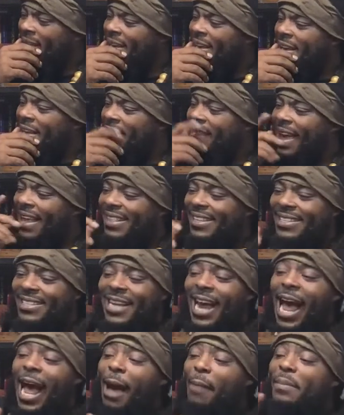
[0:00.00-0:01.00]
that the
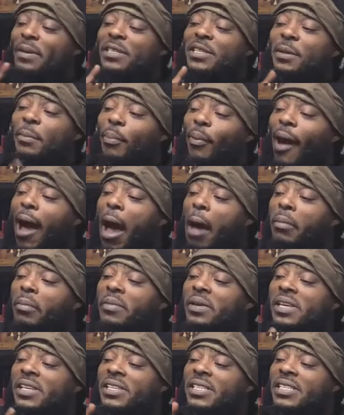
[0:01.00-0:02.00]
job is the problem
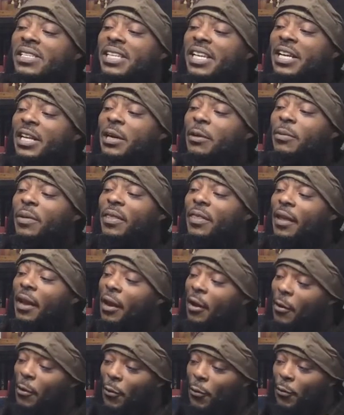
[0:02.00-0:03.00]
he is dealing with at
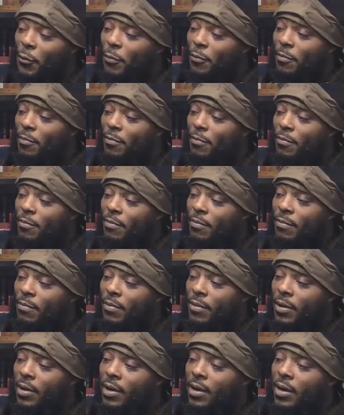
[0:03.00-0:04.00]
home,
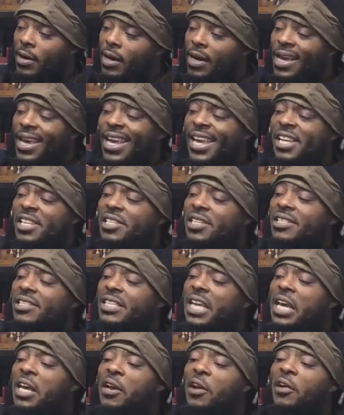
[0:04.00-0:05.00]
he should
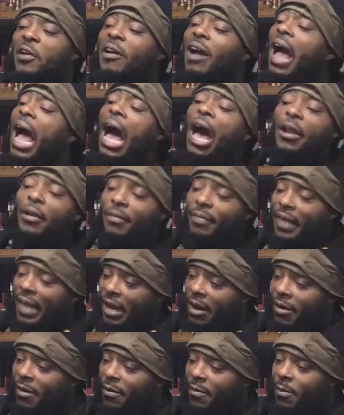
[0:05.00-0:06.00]
take her out of
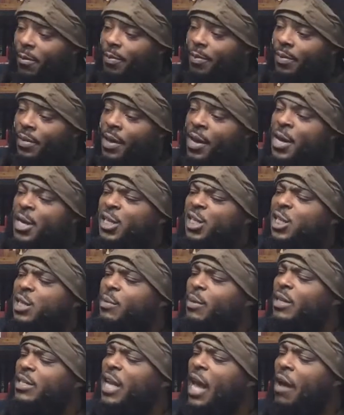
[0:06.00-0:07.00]
there. She
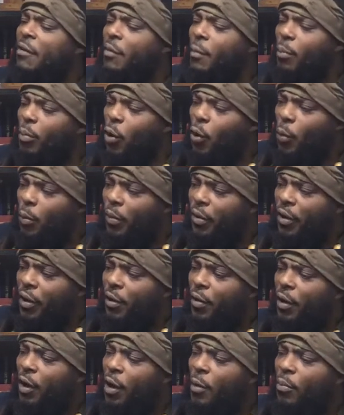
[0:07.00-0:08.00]
must have
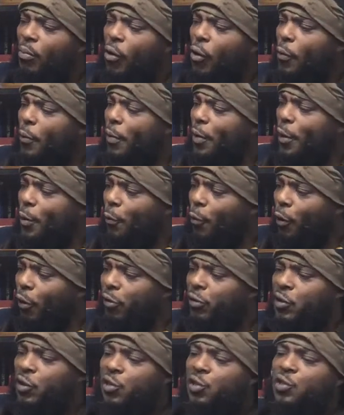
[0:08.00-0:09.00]
appropriate
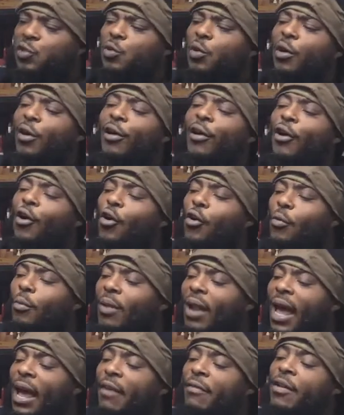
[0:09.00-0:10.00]
work to suit her home
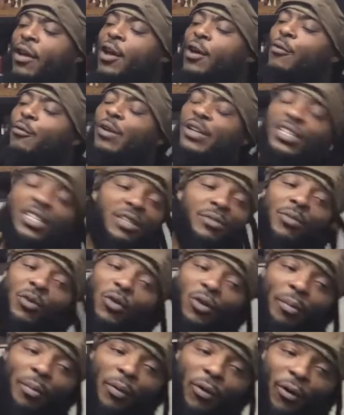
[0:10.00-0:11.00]
life, which is
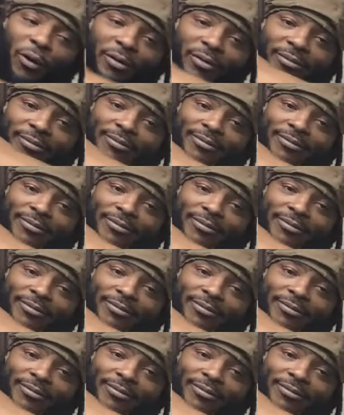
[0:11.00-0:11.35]
more important.